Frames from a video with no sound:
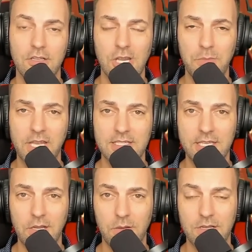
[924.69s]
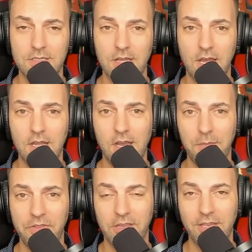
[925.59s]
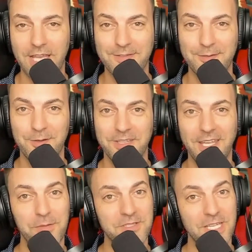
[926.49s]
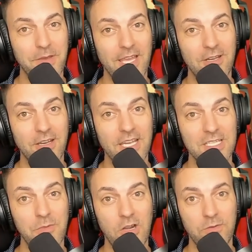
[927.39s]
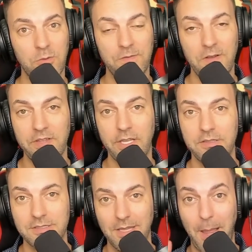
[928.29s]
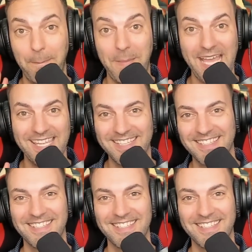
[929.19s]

ChumbaCasino.com. Thank you guys for tuning in. We'll see you back here again tomorrow for more fun videos. Bye.